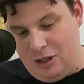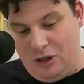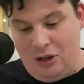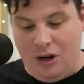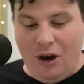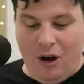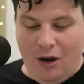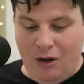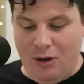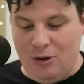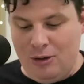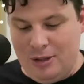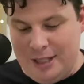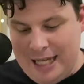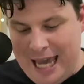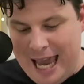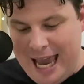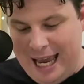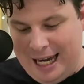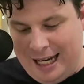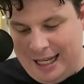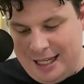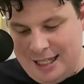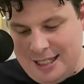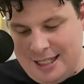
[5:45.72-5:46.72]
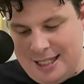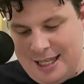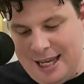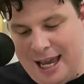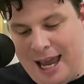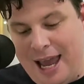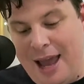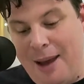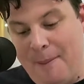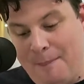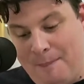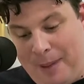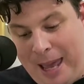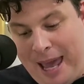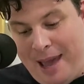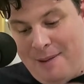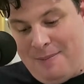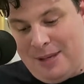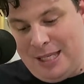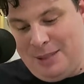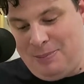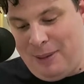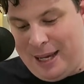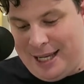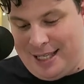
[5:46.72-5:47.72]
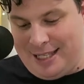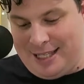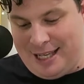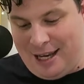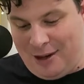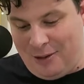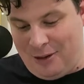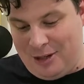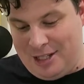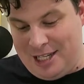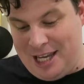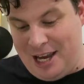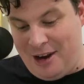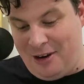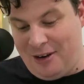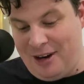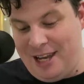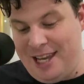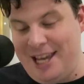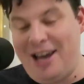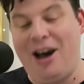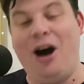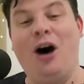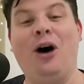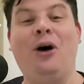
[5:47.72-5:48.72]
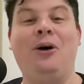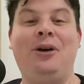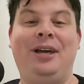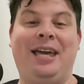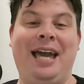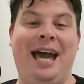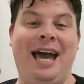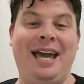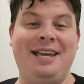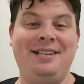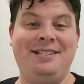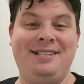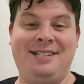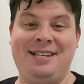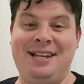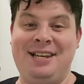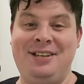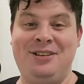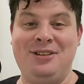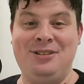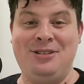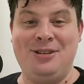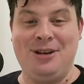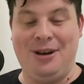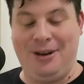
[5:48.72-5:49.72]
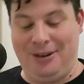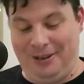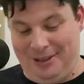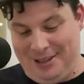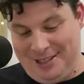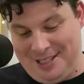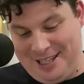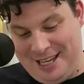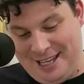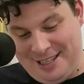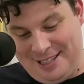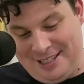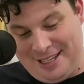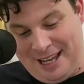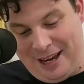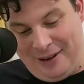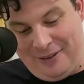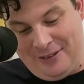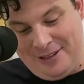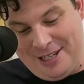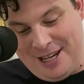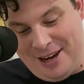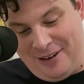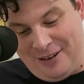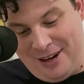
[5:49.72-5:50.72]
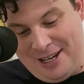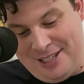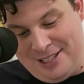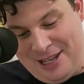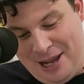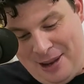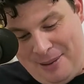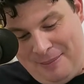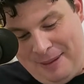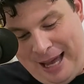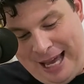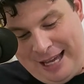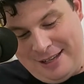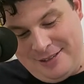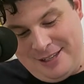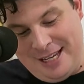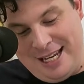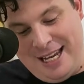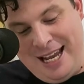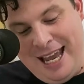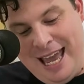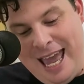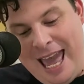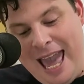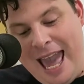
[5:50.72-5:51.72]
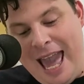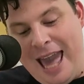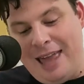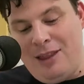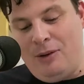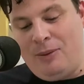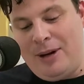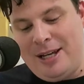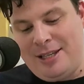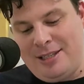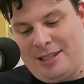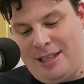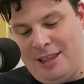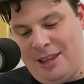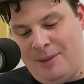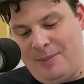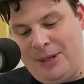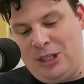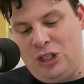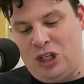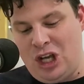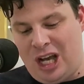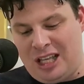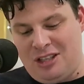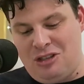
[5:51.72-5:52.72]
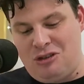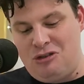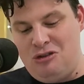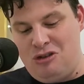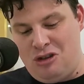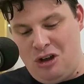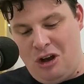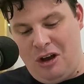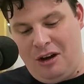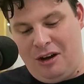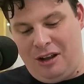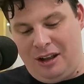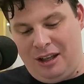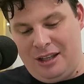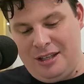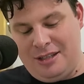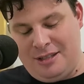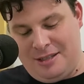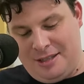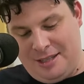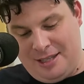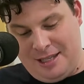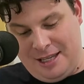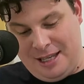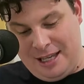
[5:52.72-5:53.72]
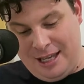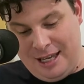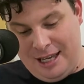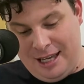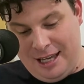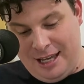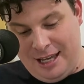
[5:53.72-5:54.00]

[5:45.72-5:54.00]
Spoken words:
You know who Dan is. Pam is my secretary. Okay, senior journalists get secretaries. Amazing. And the rest of them are just journalists.